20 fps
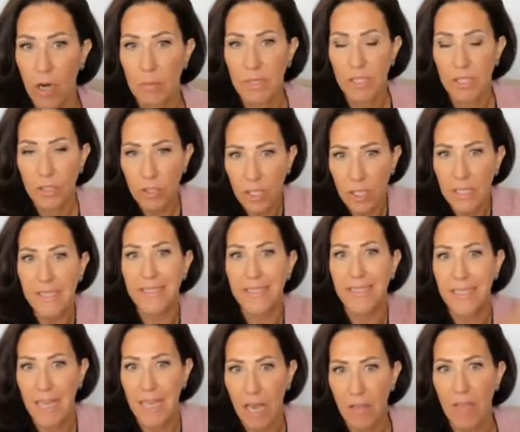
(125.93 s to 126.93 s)
and you're gonna see
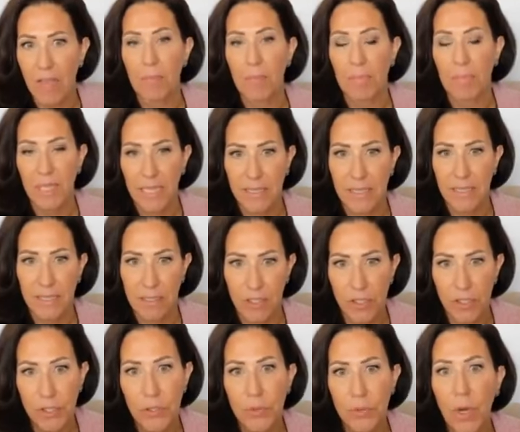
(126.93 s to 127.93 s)
how that plays
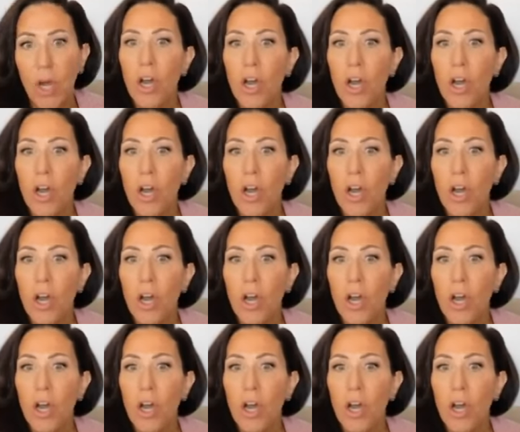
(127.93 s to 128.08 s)
into